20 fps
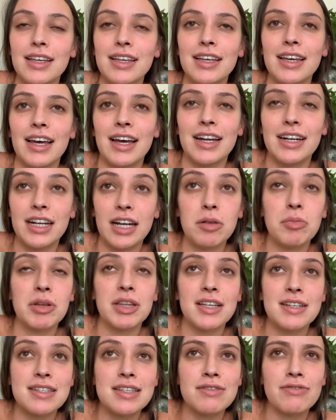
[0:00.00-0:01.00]
And it had been
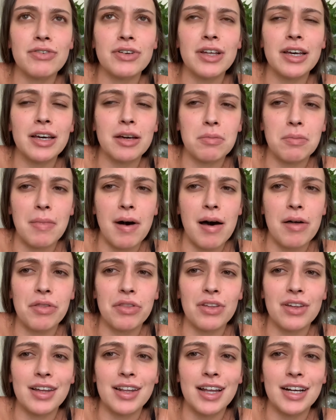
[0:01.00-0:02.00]
listed for like a
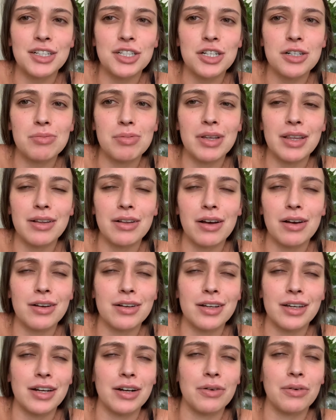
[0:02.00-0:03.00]
month, and that should have been,
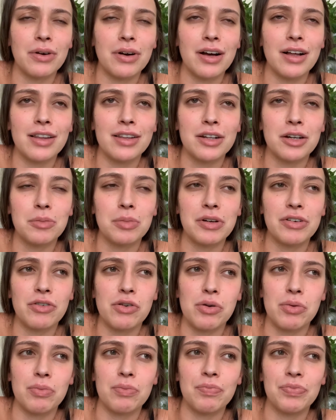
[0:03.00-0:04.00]
a little bit of
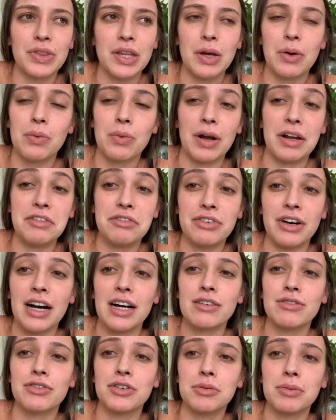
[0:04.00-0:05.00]
a red
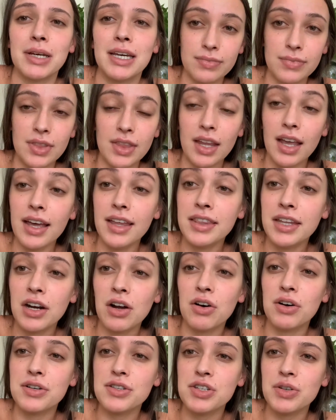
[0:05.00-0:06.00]
flag for me. And then
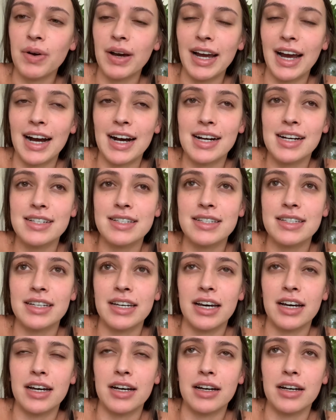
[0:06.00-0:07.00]
also I asked,
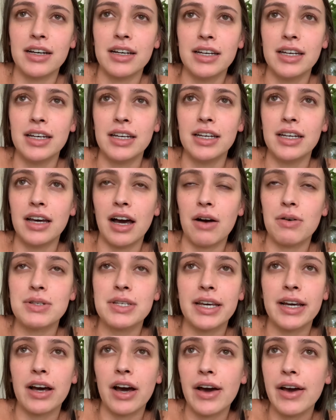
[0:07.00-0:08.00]
I was
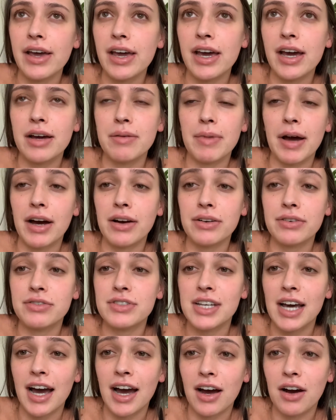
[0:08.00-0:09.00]
like, hey, I'm out of
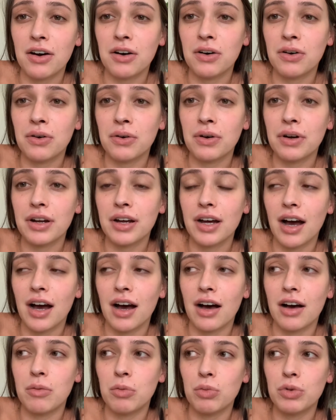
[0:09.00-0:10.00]
town.
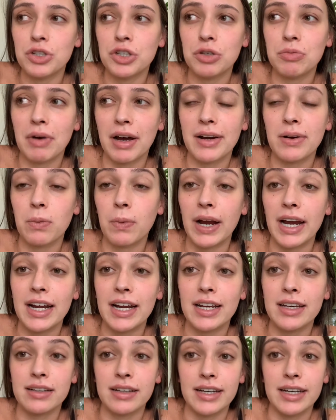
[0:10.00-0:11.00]
Would you mind
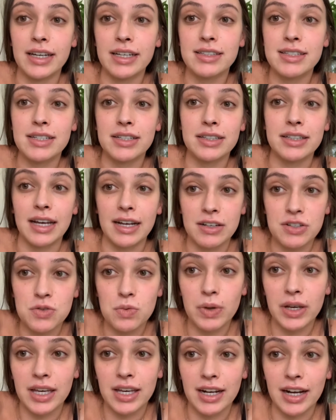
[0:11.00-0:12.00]
waiting like till next
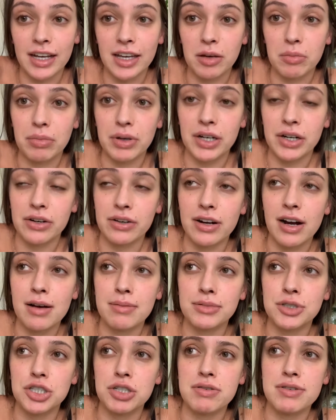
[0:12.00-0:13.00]
week and I can pick her up?
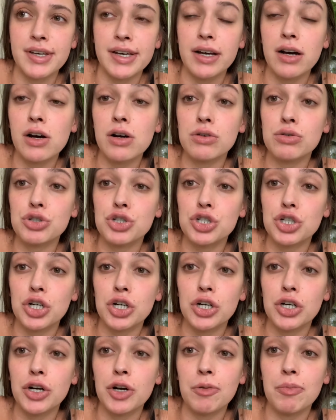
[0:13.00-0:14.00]
And she was like, oh,
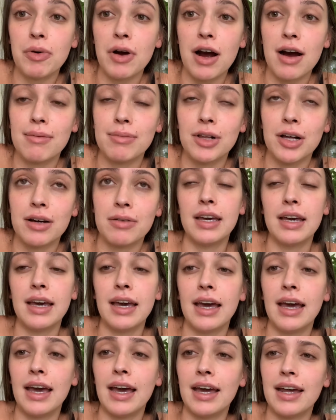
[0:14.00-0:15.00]
sure, no problem.
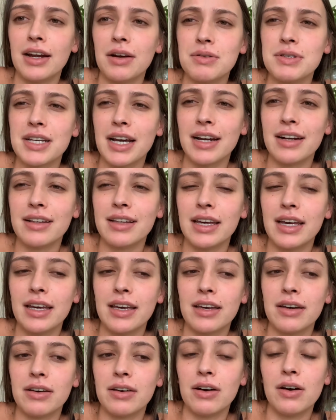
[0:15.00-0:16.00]
And I was kind of
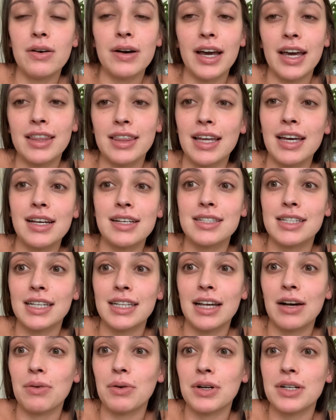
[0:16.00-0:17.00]
like, okay, thanks. Like
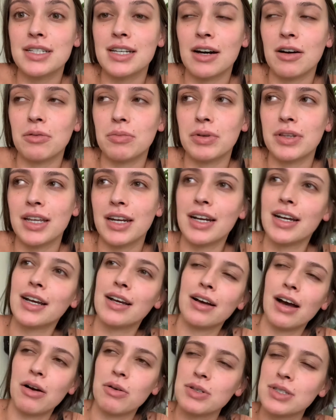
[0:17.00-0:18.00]
that works out. But
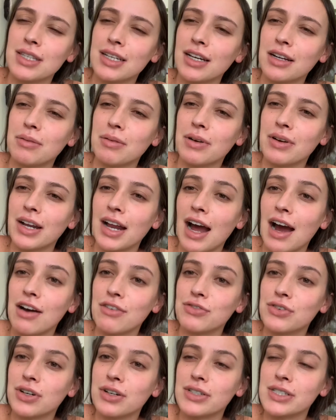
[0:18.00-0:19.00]
then I was thinking about it
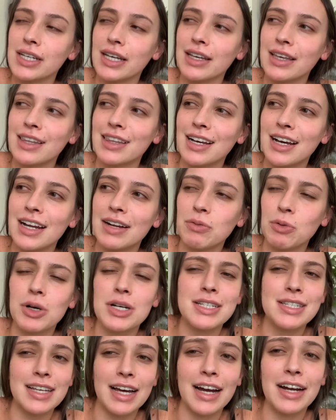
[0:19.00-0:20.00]
after, and I was like, that
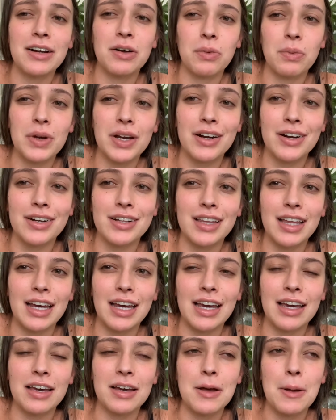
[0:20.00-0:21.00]
was kind of weird. Like,